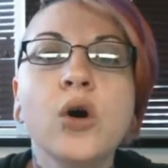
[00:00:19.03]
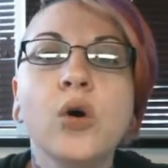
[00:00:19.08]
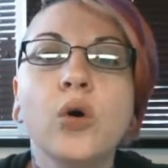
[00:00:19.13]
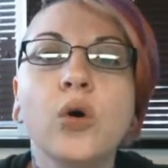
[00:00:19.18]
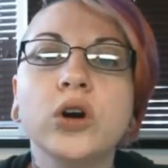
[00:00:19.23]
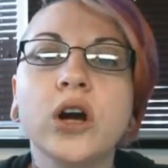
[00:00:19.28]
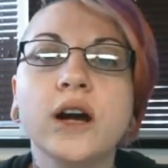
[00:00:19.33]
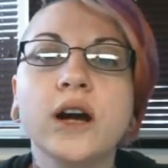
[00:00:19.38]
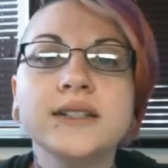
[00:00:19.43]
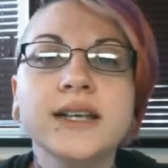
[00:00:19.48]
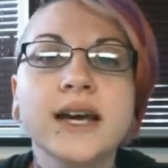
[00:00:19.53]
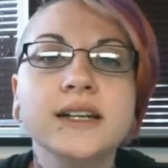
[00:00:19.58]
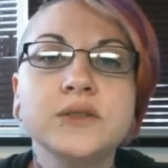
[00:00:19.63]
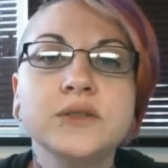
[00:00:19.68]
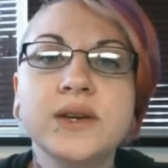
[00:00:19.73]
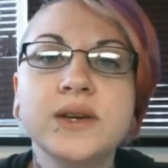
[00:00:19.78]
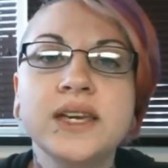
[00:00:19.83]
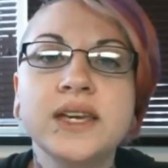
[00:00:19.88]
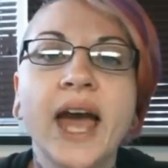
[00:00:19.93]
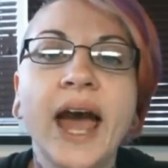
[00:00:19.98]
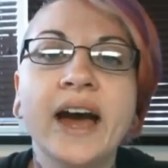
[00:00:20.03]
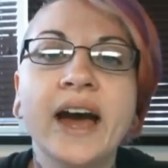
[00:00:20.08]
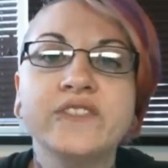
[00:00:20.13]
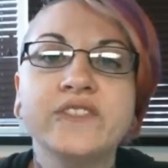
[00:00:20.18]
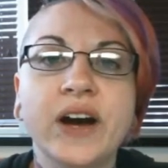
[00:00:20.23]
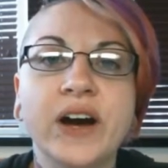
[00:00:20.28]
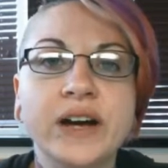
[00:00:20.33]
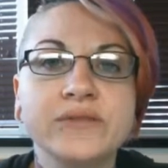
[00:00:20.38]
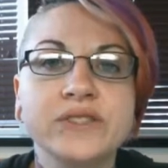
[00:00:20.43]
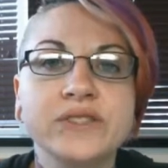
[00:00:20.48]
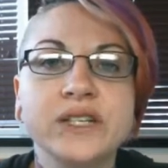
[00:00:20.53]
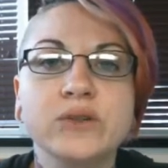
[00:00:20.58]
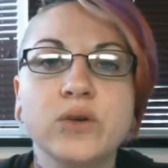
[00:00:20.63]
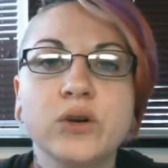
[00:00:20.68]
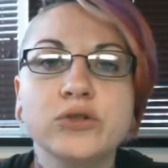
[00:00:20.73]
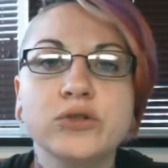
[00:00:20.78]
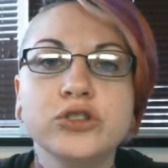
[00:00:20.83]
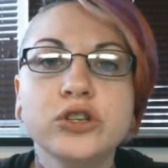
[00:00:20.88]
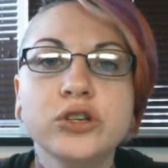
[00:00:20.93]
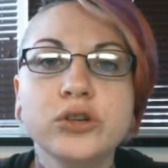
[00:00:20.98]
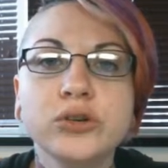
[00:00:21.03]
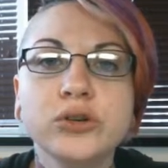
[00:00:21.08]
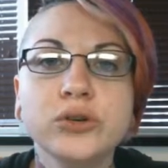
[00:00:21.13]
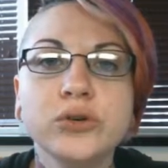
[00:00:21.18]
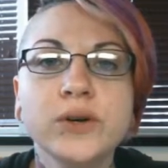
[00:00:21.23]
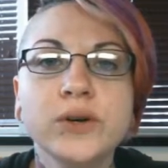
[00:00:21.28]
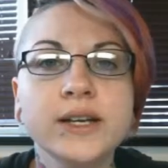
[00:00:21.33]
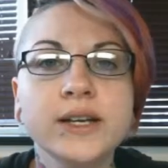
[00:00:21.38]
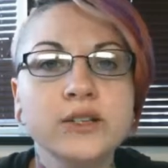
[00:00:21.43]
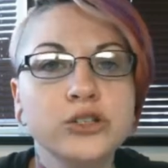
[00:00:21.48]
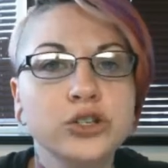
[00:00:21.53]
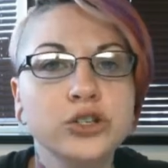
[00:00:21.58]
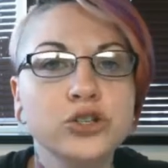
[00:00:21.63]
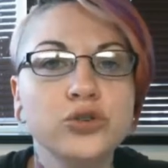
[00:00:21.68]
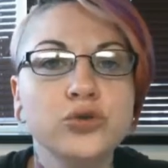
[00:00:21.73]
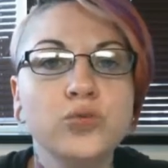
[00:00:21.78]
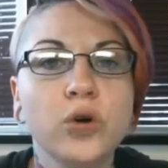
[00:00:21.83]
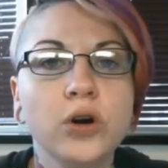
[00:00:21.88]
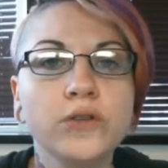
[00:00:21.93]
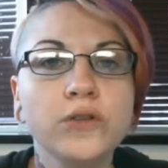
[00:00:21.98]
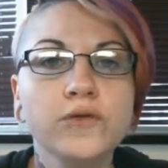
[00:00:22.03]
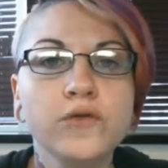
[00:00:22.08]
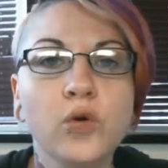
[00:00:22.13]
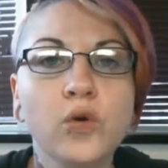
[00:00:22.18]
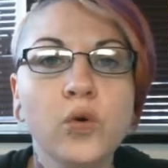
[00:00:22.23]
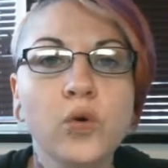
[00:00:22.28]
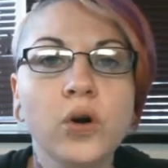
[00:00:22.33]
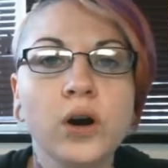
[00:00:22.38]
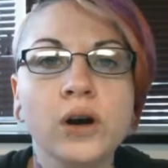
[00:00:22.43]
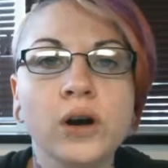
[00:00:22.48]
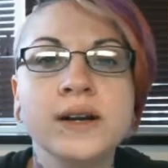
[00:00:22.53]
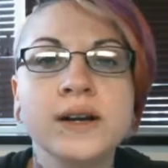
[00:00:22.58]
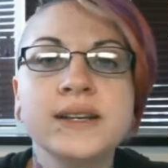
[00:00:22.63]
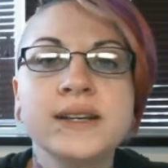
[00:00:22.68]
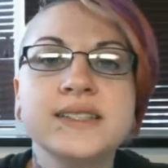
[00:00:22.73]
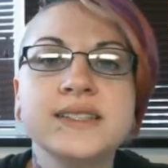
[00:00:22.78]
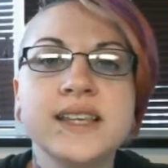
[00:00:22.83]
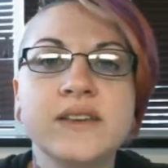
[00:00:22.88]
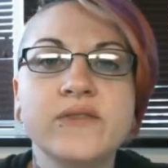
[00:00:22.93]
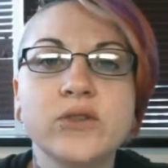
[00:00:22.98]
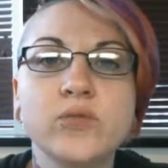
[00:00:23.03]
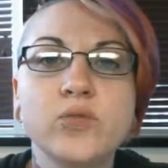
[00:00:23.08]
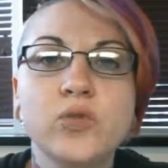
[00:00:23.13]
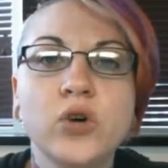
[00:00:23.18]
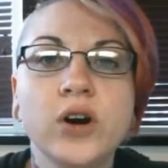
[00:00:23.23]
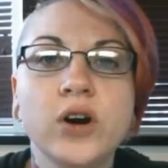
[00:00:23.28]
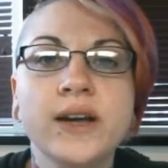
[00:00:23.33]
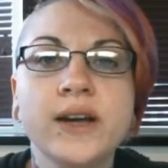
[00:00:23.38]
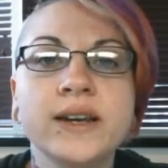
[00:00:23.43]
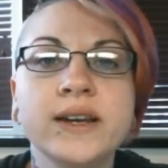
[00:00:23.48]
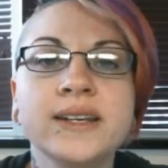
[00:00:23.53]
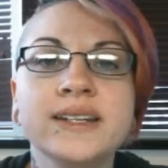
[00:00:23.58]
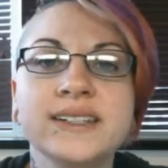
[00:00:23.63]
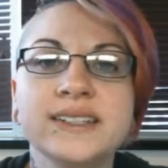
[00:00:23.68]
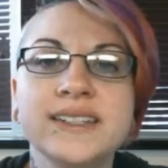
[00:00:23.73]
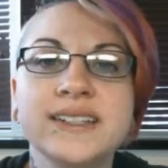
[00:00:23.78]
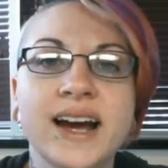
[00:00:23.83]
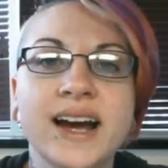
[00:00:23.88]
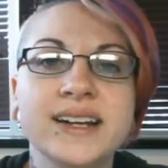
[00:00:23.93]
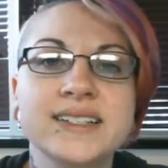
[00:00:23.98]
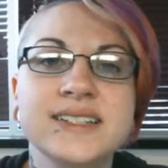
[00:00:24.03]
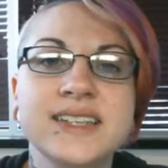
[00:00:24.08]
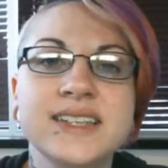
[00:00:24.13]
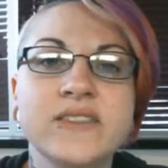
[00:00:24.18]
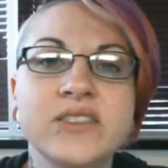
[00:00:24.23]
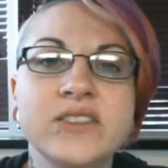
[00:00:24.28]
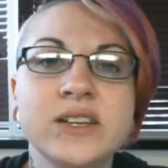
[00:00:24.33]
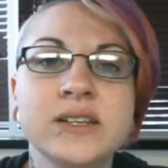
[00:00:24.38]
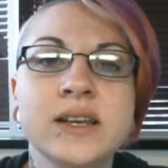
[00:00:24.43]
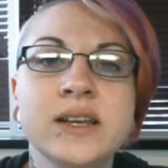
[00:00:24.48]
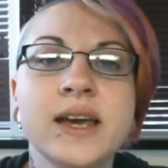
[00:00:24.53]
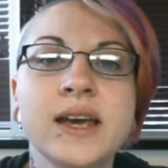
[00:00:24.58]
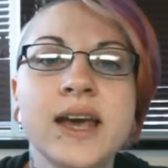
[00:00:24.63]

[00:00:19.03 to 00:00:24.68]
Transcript: or contact me at 502 214 7197